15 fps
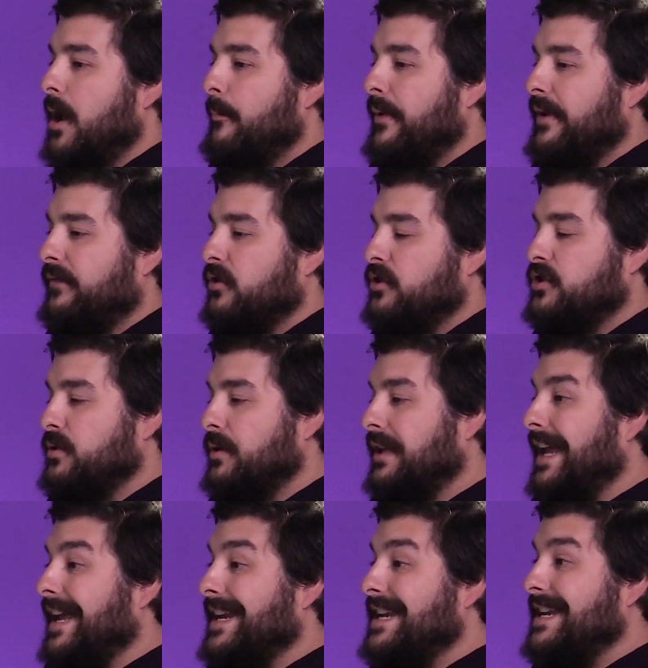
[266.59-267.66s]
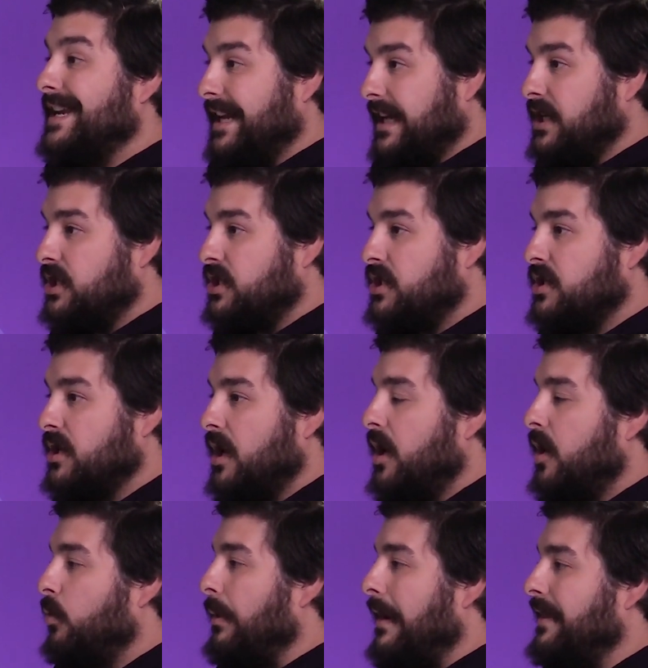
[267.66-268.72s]
But if you're doing it in a niche
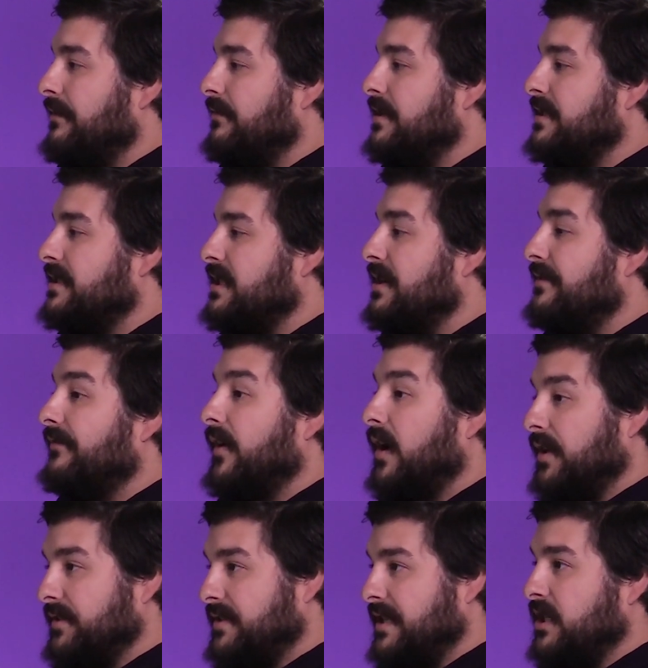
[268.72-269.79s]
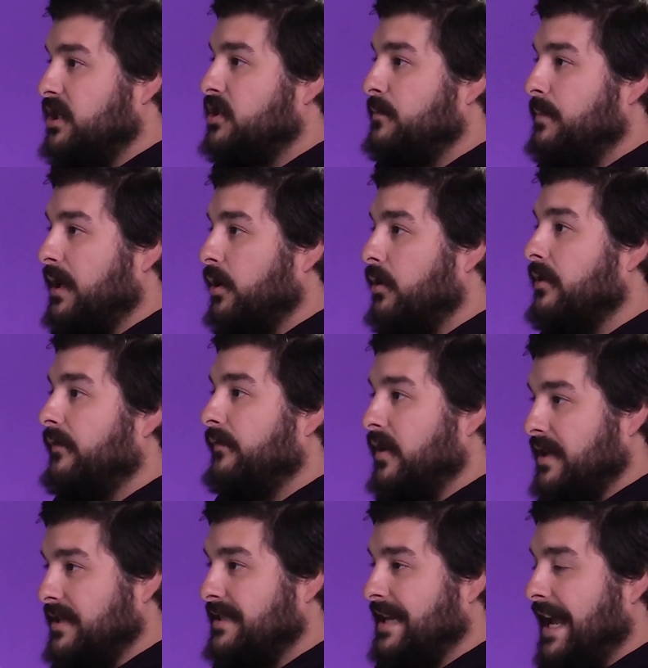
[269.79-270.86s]
where there is an advantage to being on the
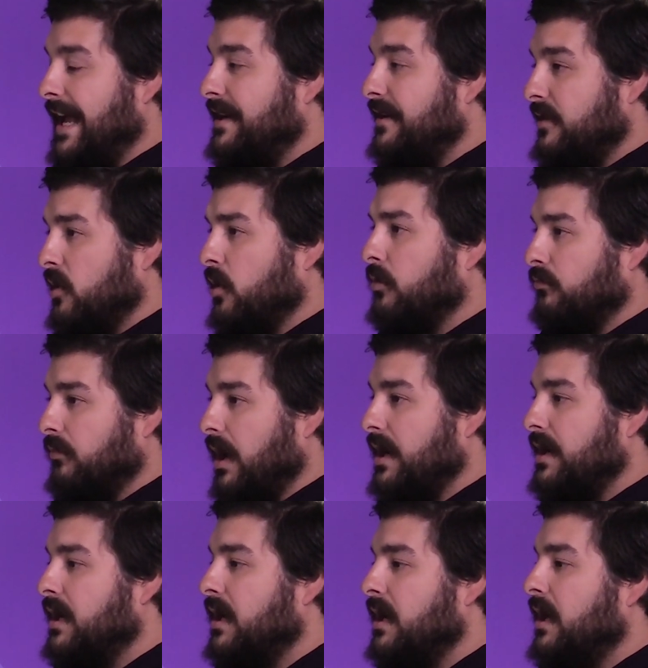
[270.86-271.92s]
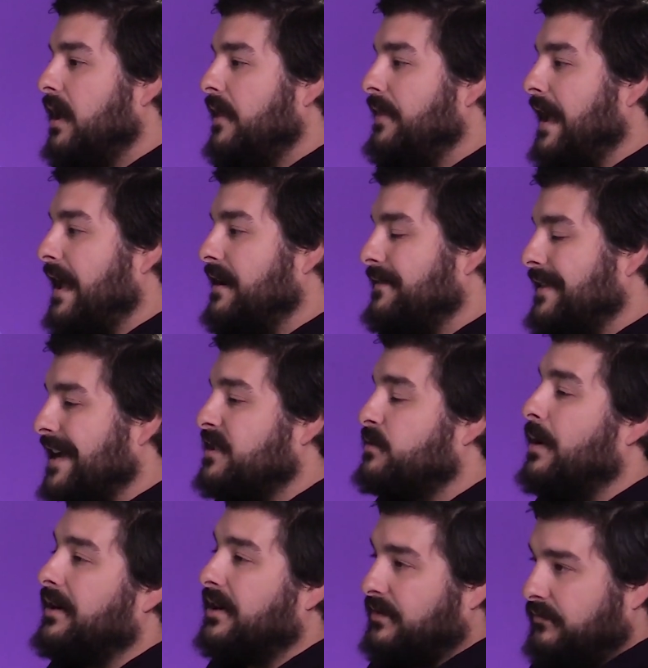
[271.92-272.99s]
first 10 in the long run, then that's
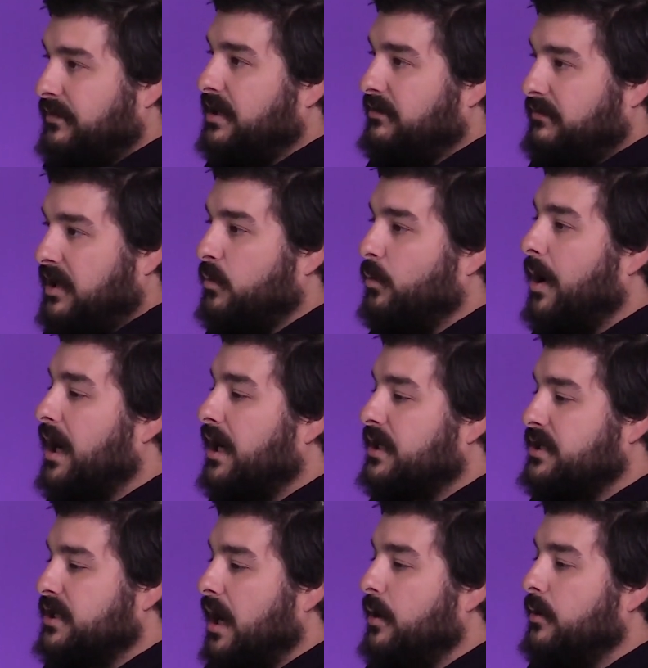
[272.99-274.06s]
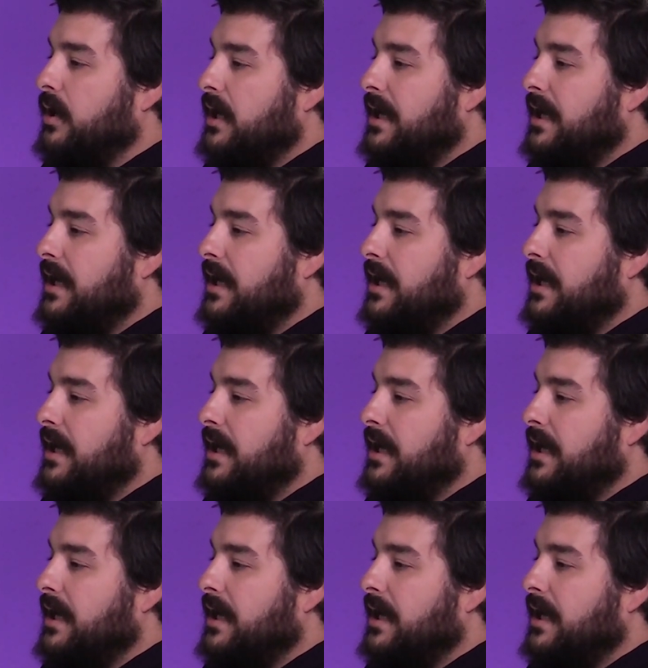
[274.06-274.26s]
where it can really, really work. So